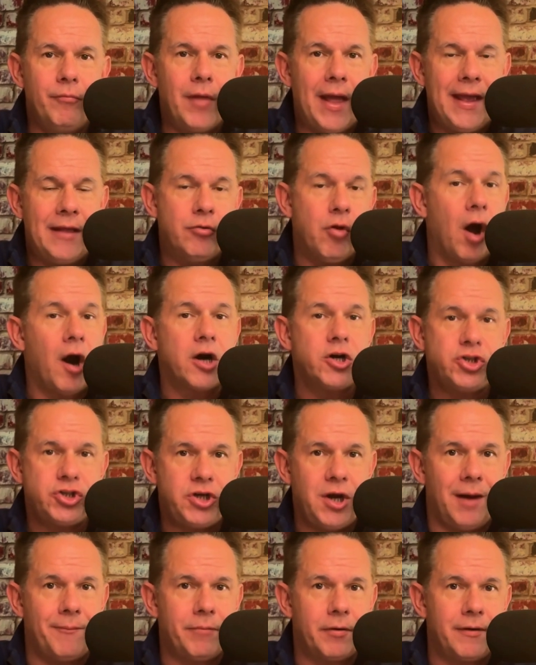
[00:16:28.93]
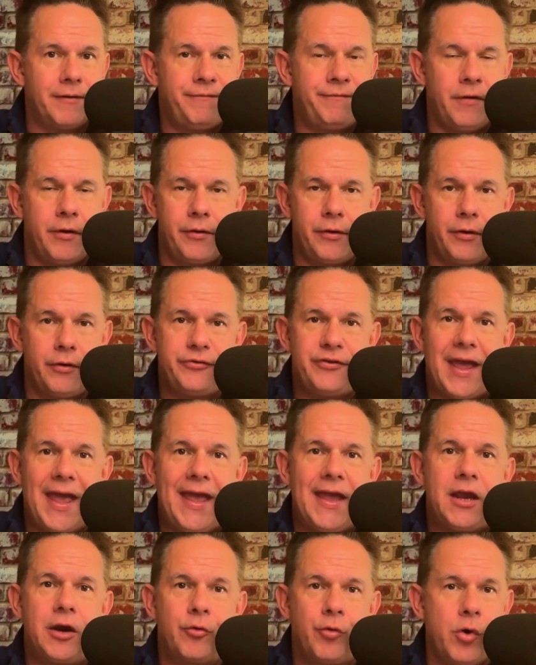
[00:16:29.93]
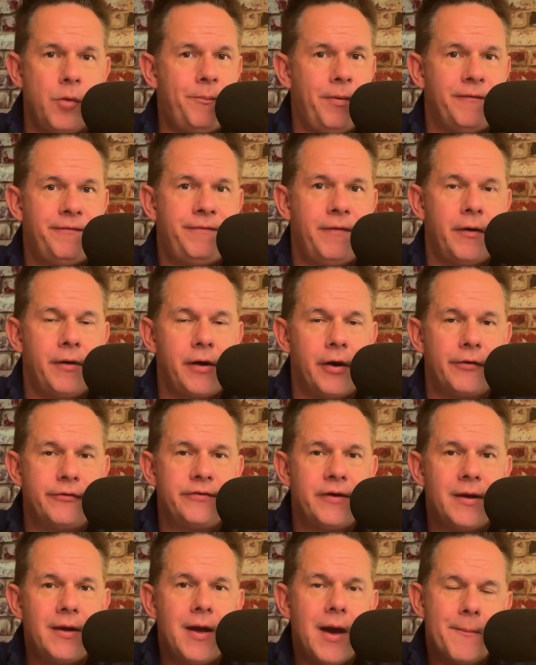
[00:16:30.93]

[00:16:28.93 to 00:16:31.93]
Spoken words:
large number of photos, a group of photos,